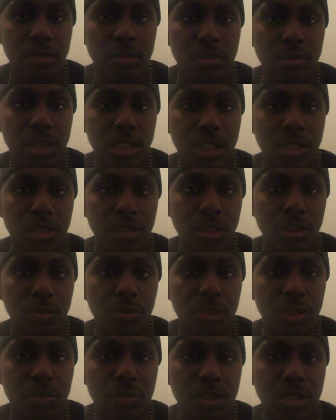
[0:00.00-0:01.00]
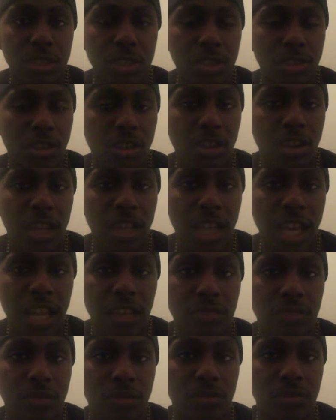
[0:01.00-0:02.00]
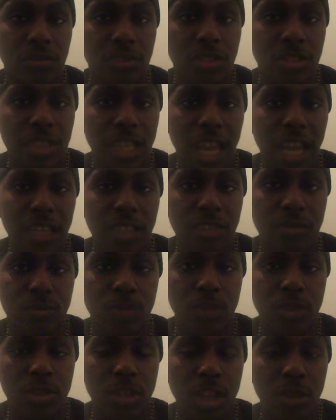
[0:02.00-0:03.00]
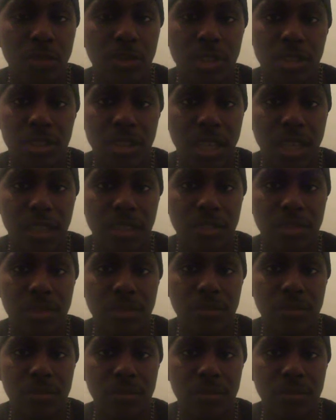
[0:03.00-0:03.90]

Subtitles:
But a lot of those sacks were coverage sacks.